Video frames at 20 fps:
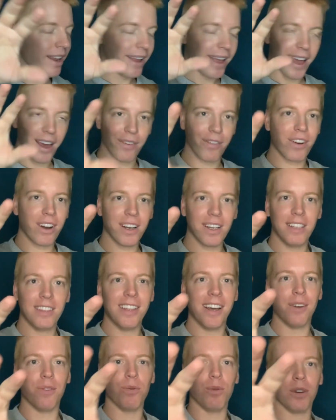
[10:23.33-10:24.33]
After I did
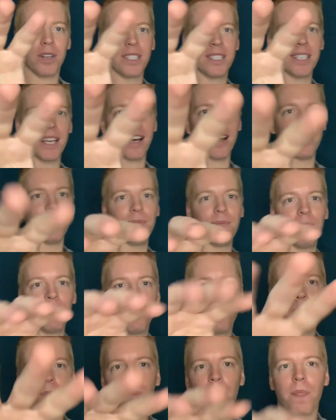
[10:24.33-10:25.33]
that one time,
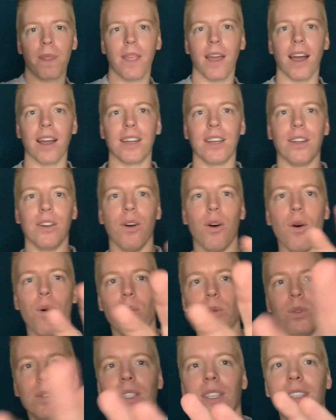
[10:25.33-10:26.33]
I could
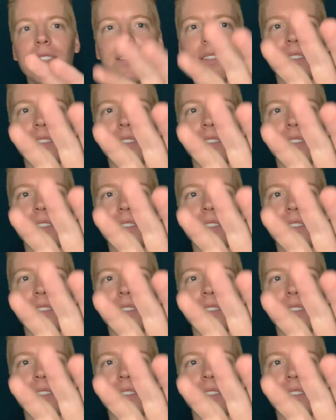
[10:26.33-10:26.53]
only,